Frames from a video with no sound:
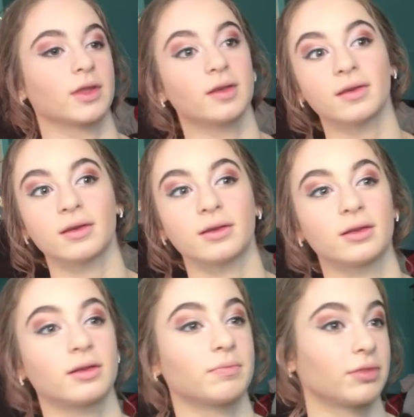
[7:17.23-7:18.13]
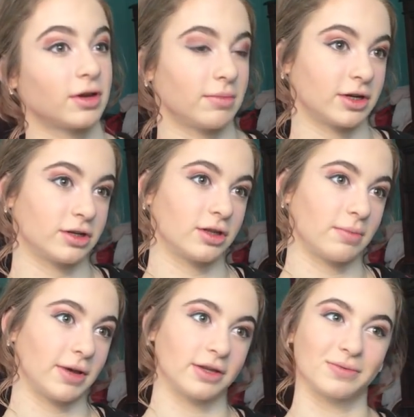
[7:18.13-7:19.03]
This is pretty much
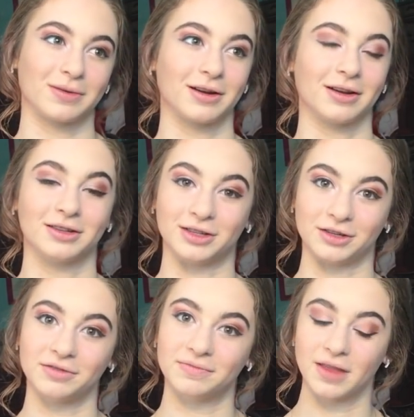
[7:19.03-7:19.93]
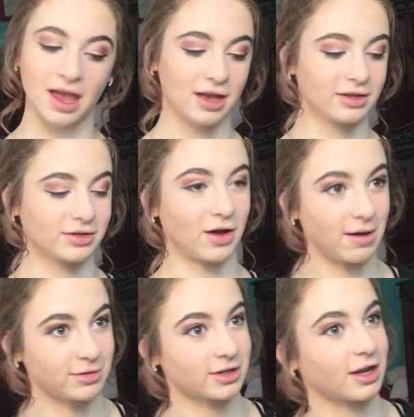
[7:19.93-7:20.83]
the best we're gonna do. So
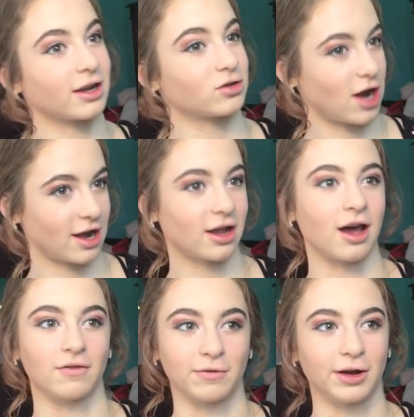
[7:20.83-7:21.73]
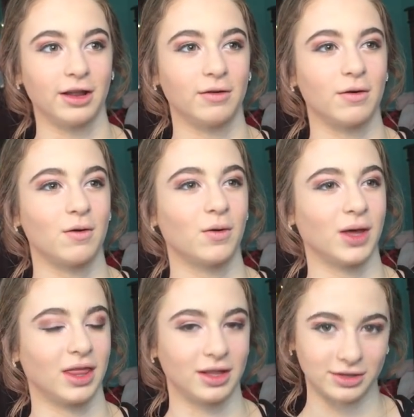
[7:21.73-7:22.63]
I'm just gonna try to cover it
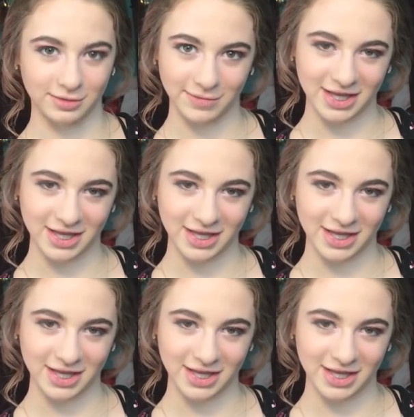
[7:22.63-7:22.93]
with some